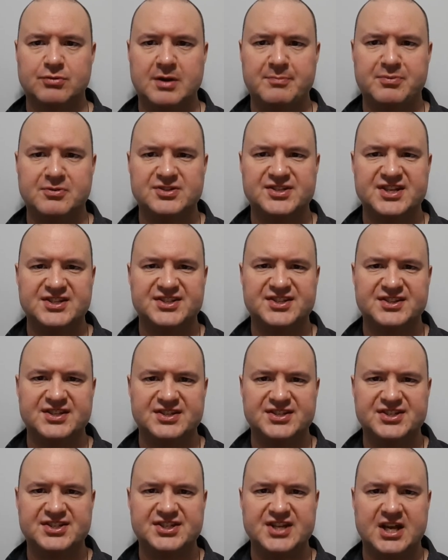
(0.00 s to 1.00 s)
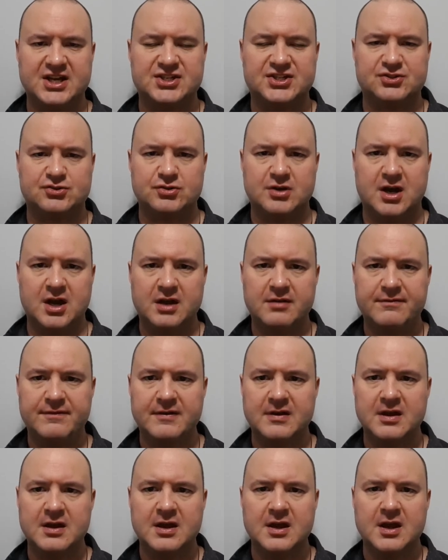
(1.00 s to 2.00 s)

represents this sex drive,